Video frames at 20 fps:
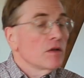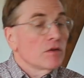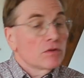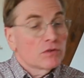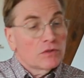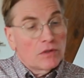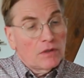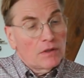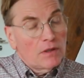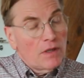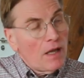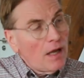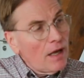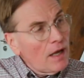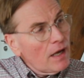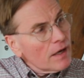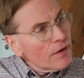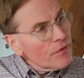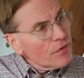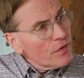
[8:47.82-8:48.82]
There's a
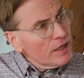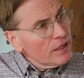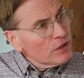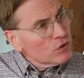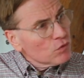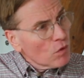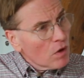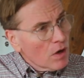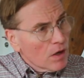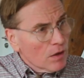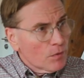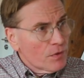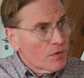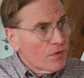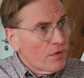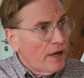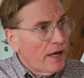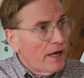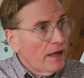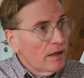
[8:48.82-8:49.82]
lot of things wrong
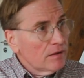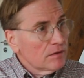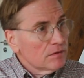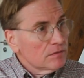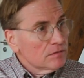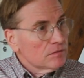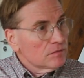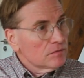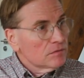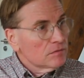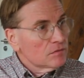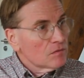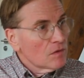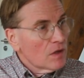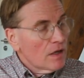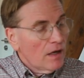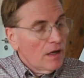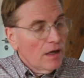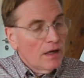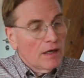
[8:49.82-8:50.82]
with that.
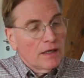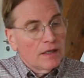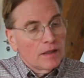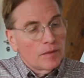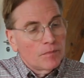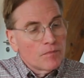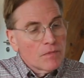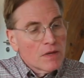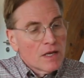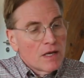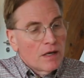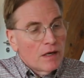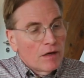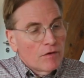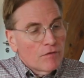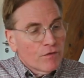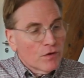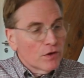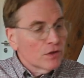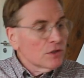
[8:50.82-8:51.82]
Um,
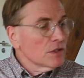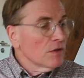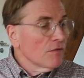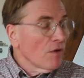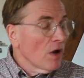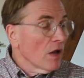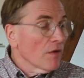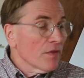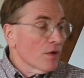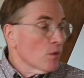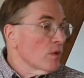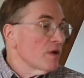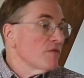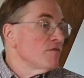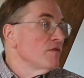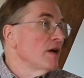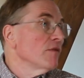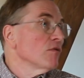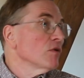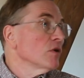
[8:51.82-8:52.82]
first of all, that
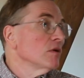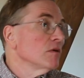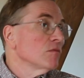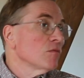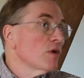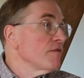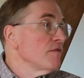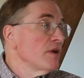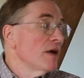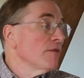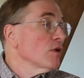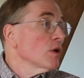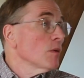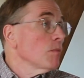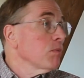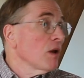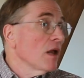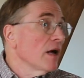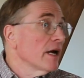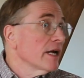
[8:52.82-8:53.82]
we've never, we've never
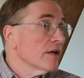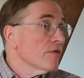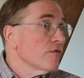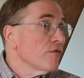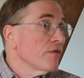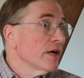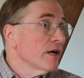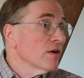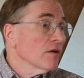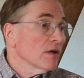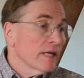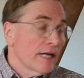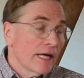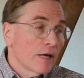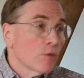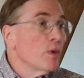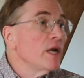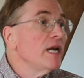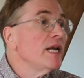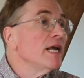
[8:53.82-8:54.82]
applied it fairly,
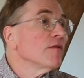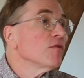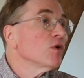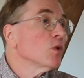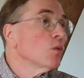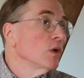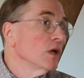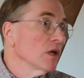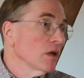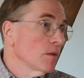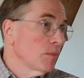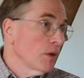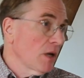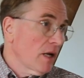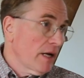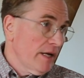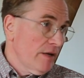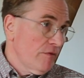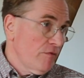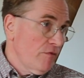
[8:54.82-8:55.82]
and we never will
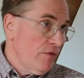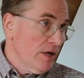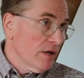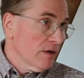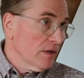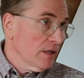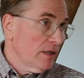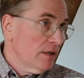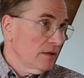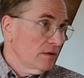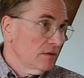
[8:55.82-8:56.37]
apply it fairly.